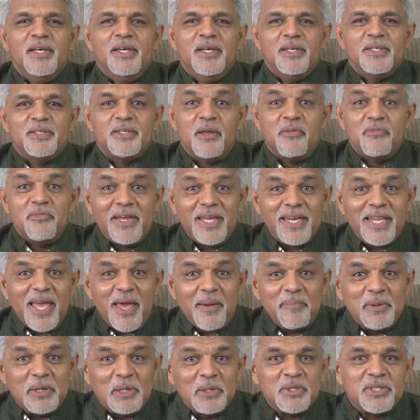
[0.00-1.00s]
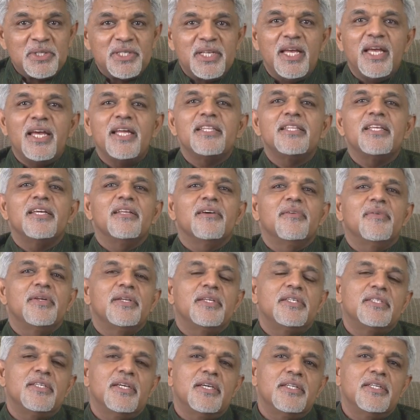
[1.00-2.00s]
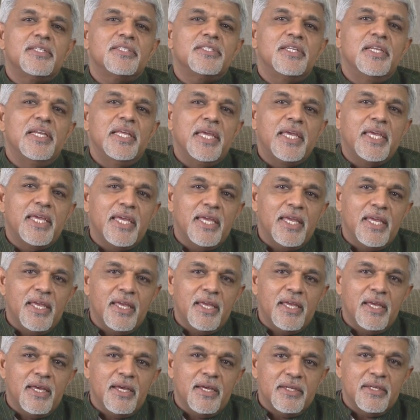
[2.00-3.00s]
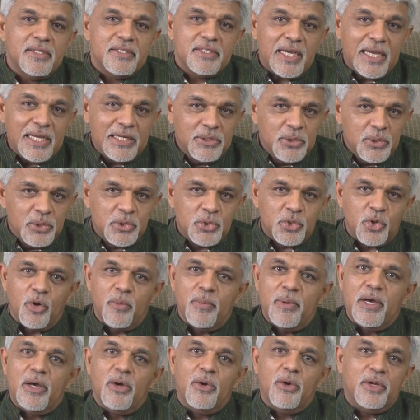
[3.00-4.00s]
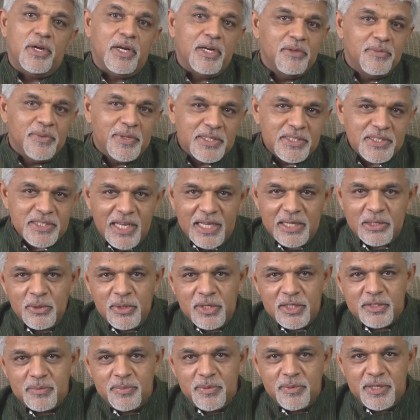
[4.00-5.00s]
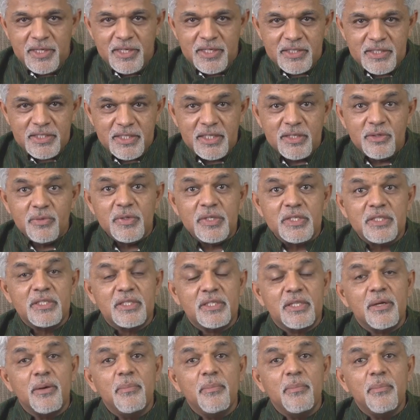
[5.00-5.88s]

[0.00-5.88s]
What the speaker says: So I'm very happy to share that our research linking childhood trauma or adverse childhood experiences with